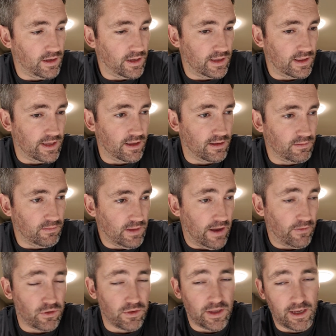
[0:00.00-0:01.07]
And then
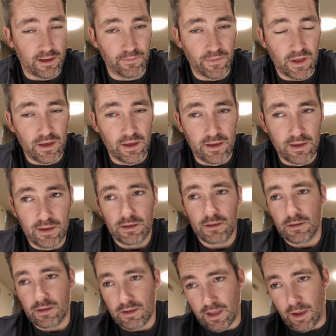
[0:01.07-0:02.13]
after that,
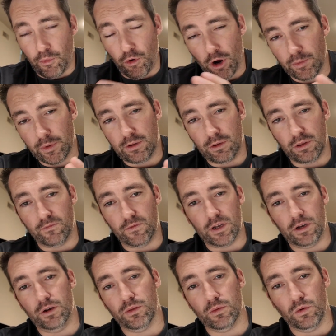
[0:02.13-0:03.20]
I promise you the
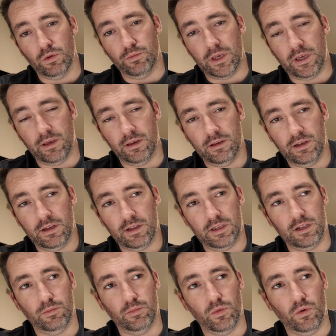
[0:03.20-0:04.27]
videos will be a
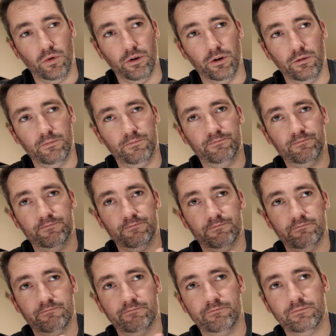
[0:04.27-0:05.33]
little more,
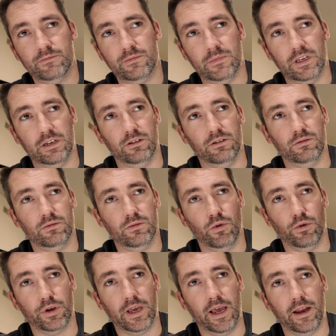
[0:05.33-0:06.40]
I don't know,
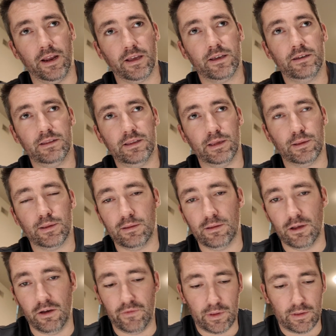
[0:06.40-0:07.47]
organic. This is
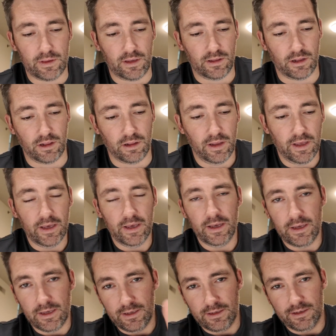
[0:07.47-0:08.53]
obviously a little
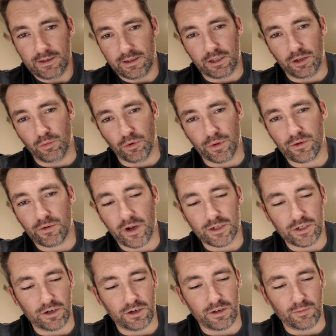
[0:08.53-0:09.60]
more
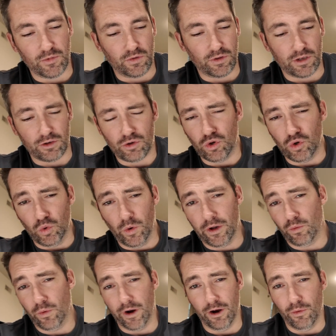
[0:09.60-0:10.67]
structured. I'm doing the who,
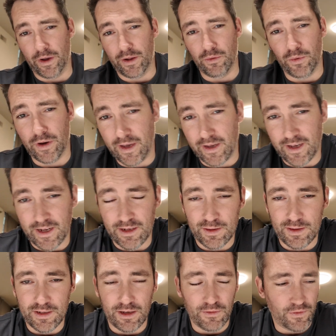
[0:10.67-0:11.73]
what, where, when, why kind of
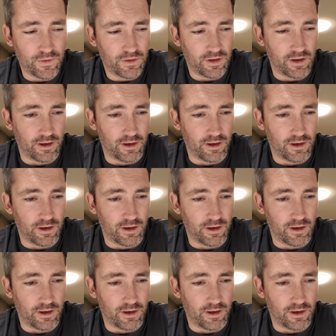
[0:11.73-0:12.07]
stuff.